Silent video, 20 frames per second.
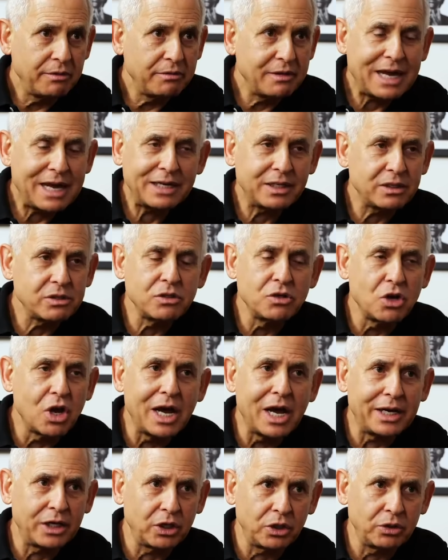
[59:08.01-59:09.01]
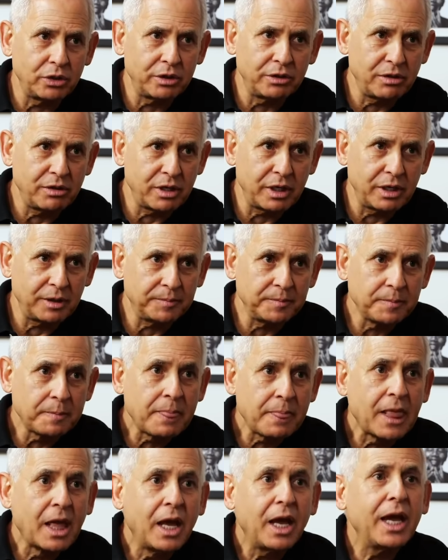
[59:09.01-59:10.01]
That is not a good thing.
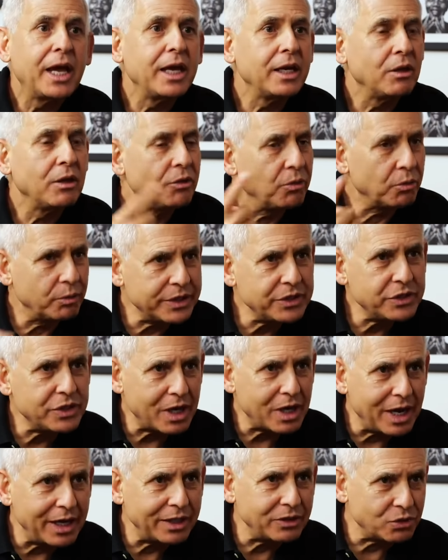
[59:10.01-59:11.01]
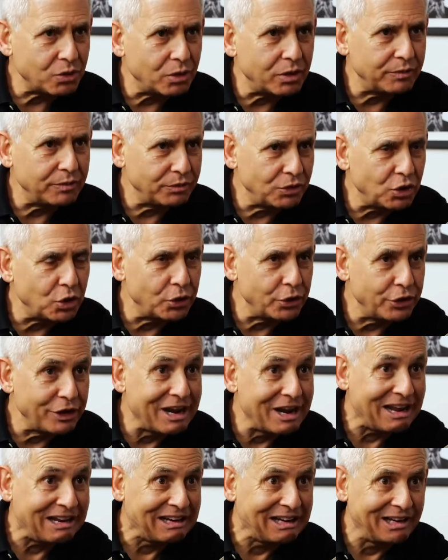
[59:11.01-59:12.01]
And the reason I sort of turned
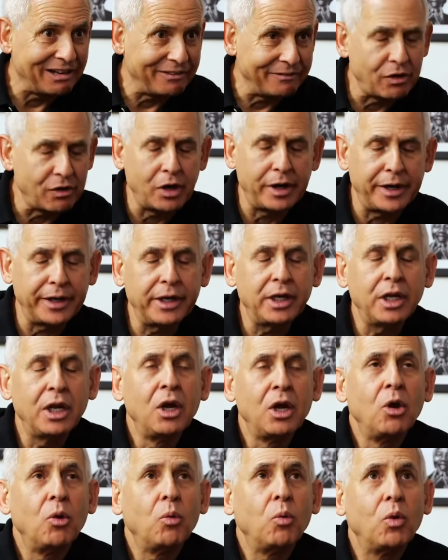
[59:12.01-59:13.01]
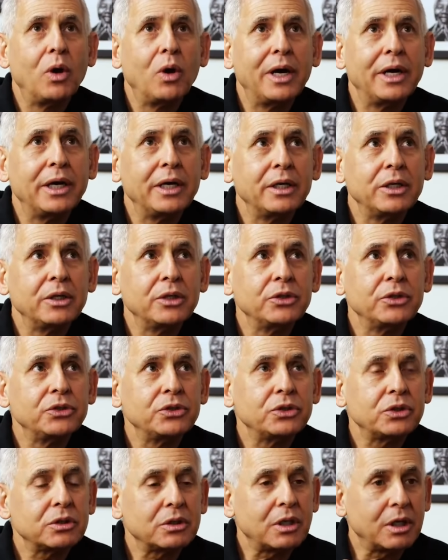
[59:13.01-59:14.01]
negative on it
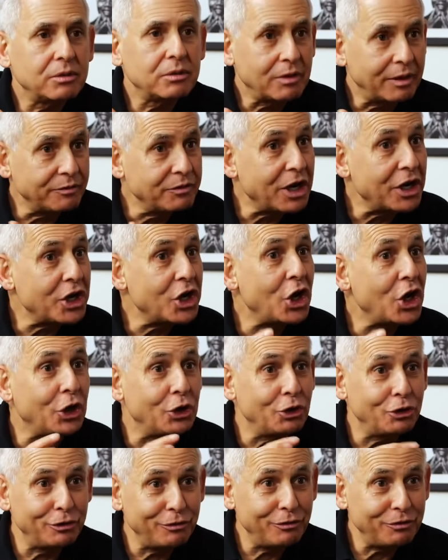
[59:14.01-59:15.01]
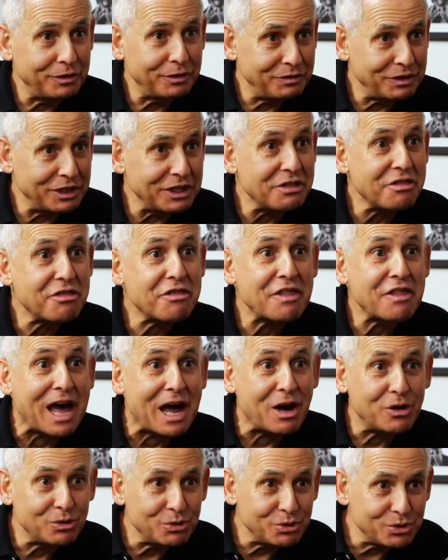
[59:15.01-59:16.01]
was I've done
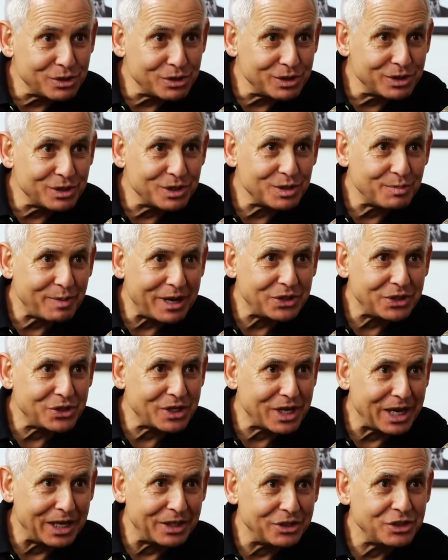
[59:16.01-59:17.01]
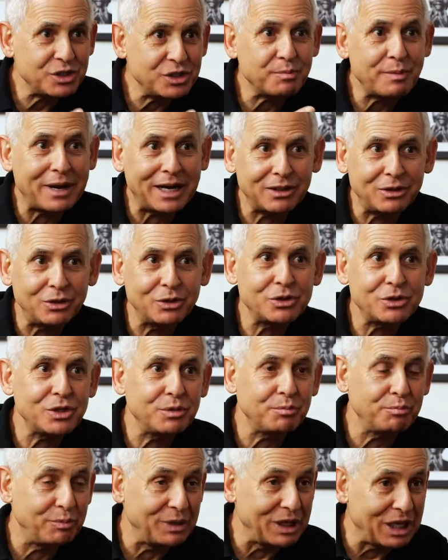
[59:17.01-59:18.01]
150,000 SPECT scans. Yeah. SPECT looks
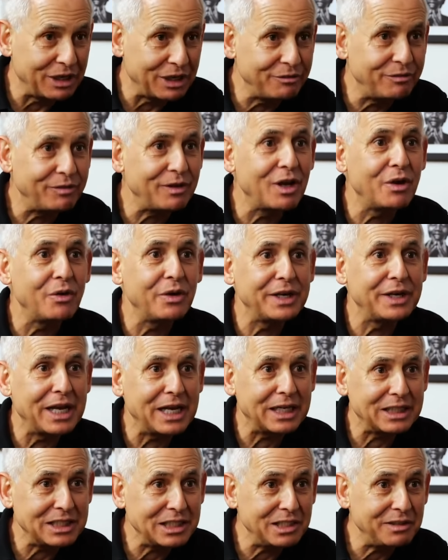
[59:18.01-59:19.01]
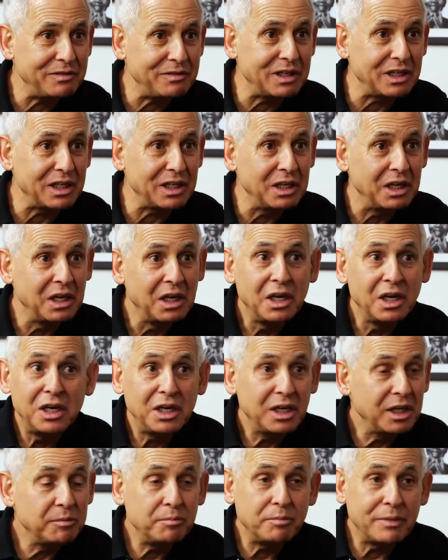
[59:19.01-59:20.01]
at blood flow and activity
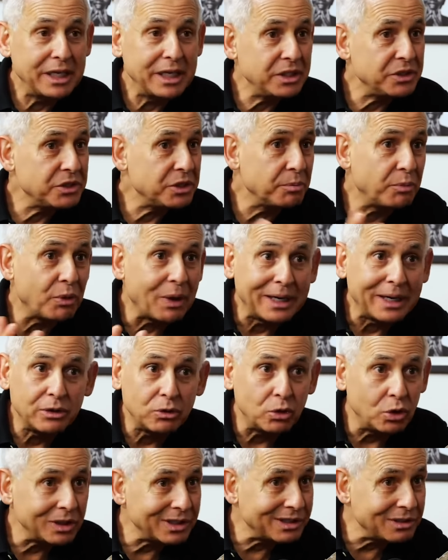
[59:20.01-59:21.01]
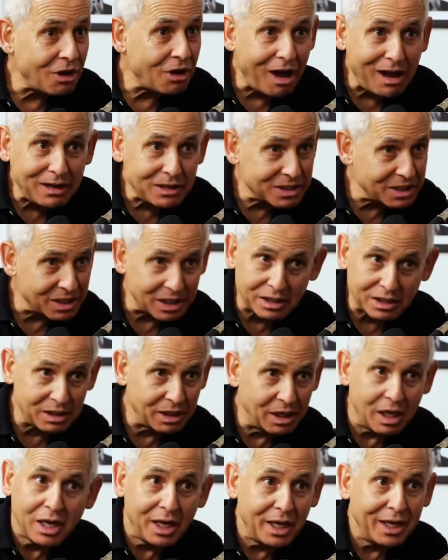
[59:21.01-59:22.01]
it makes the brain look toxic.